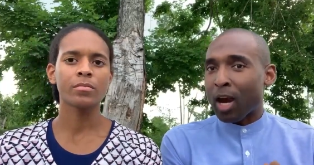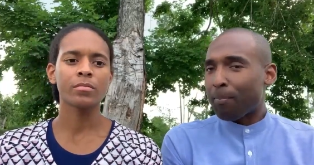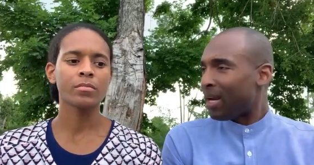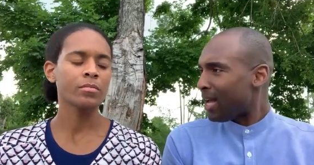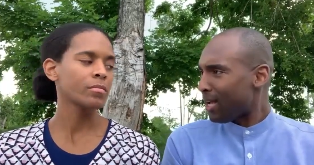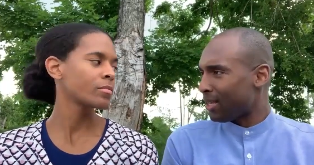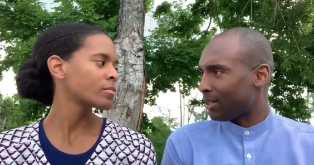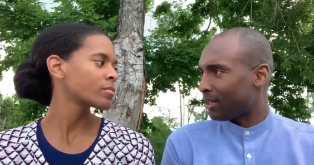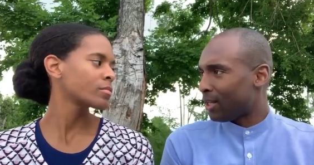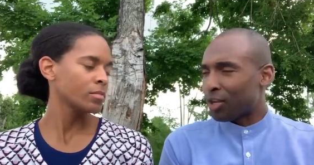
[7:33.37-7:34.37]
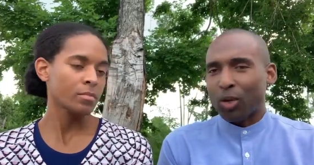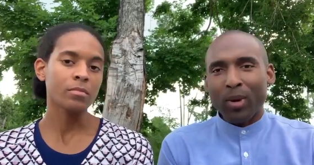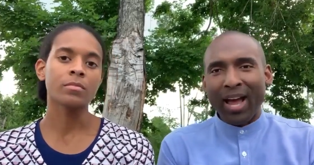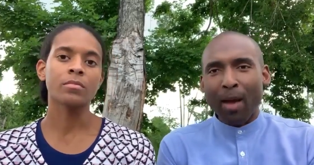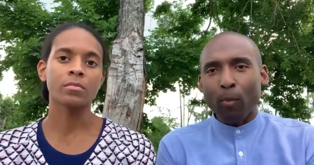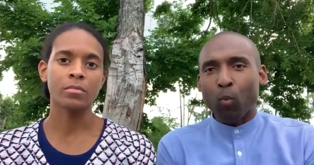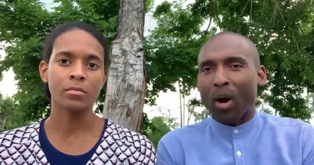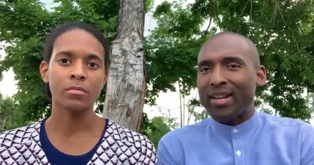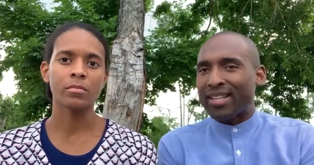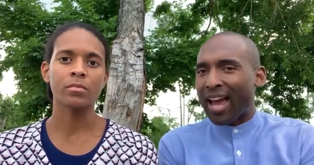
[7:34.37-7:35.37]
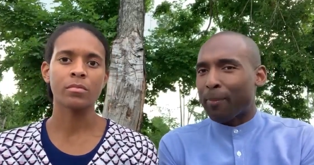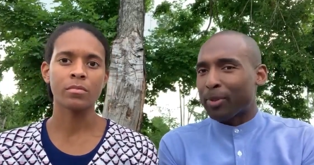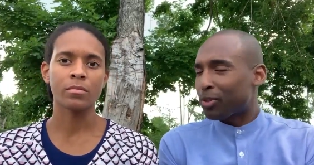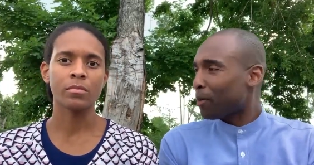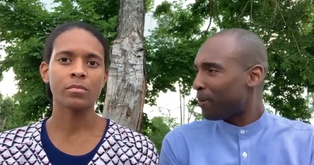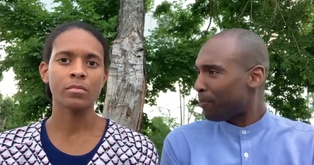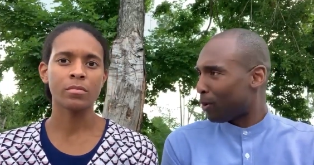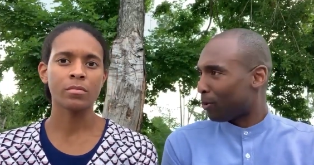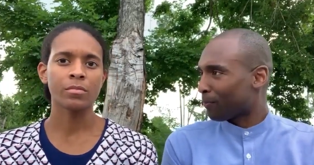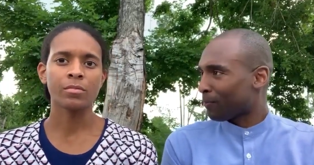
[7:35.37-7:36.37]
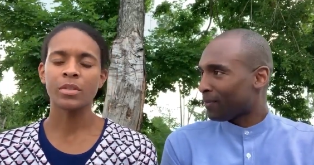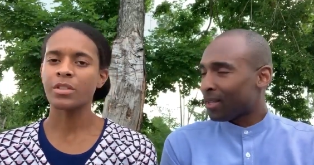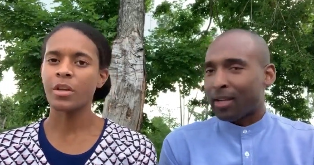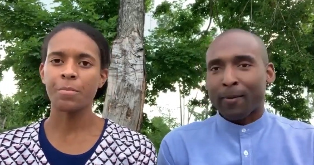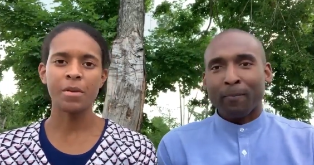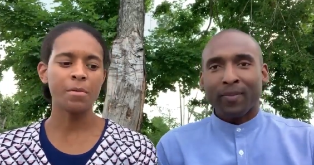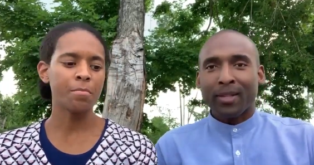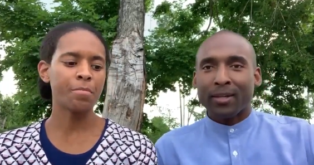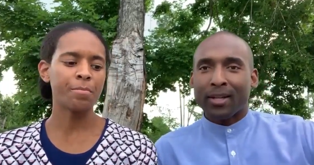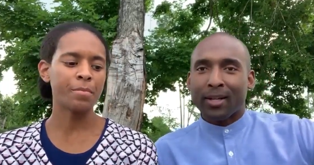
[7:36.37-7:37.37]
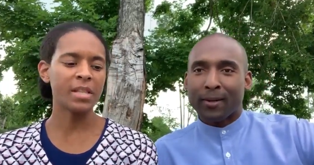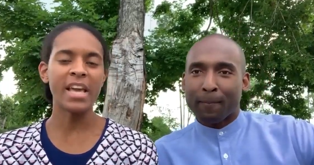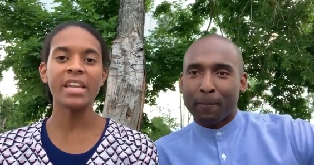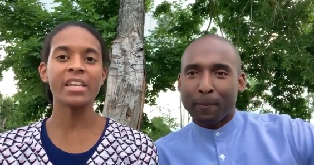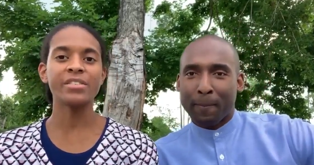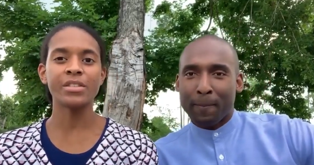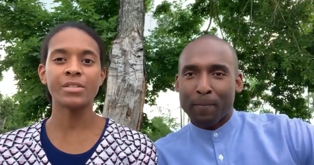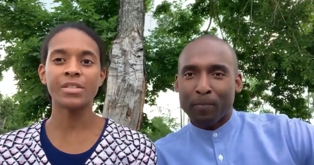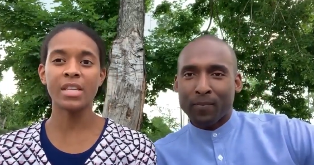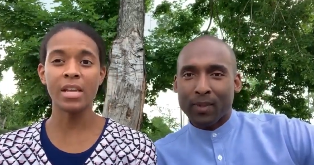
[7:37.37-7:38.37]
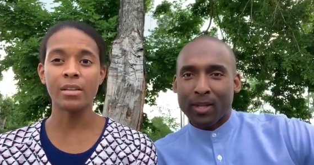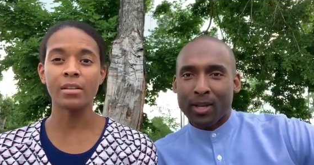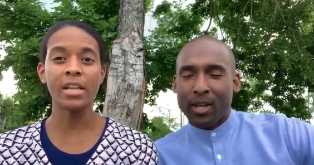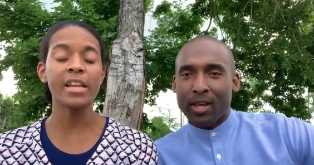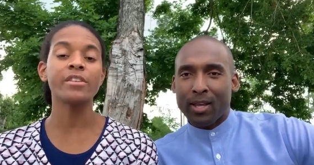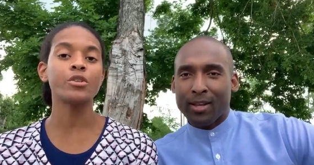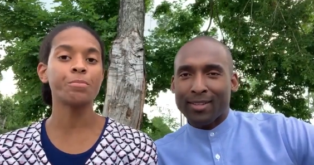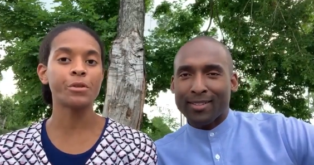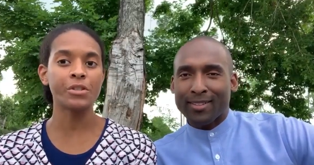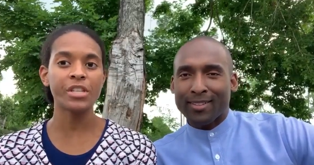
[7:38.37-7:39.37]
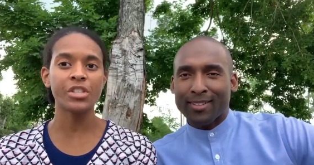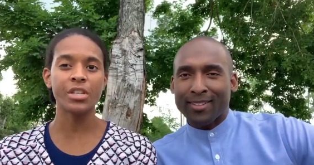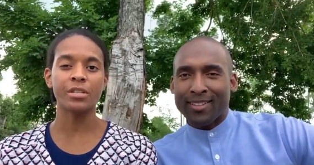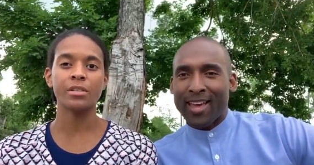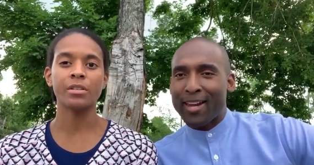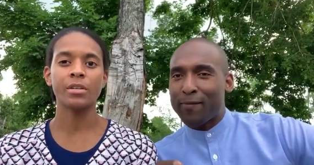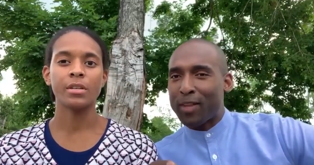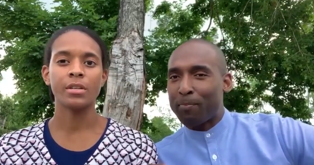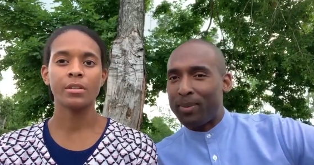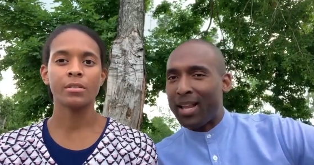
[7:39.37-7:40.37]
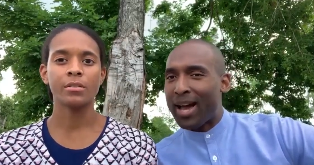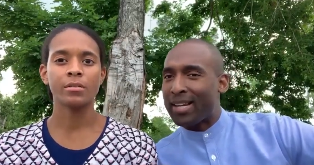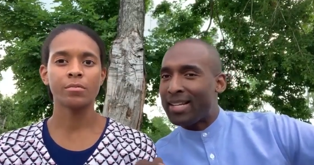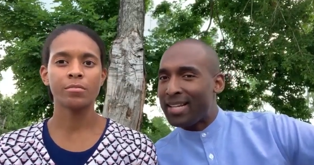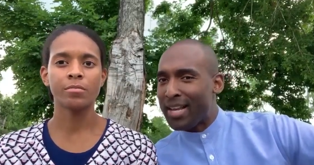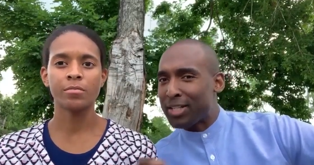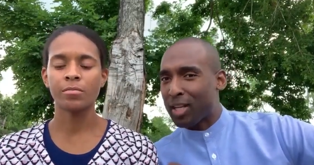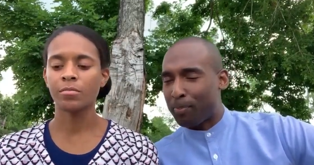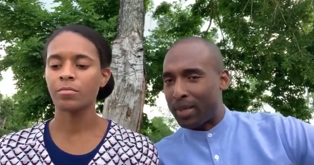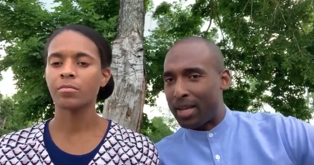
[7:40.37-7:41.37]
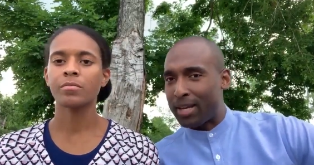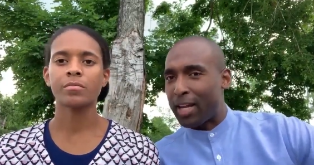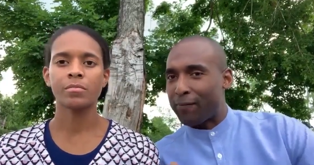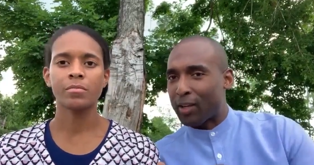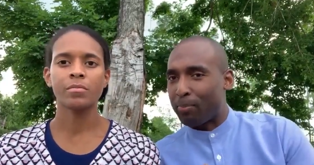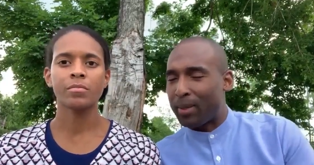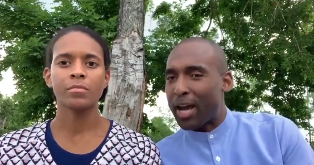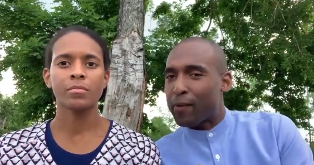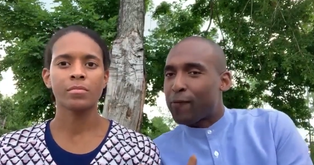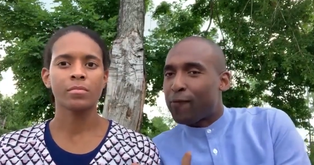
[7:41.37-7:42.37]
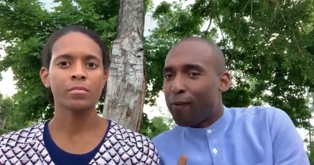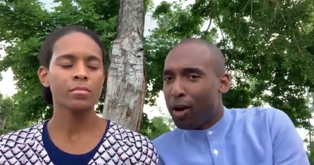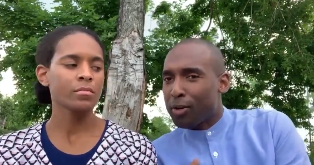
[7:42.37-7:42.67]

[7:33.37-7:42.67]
Speaker 1: they're blind. So what hap- what is happening to the people?
Speaker 2: They're being led into sin led into perdition.
Speaker 1: And if the blind leads the blind, if the blind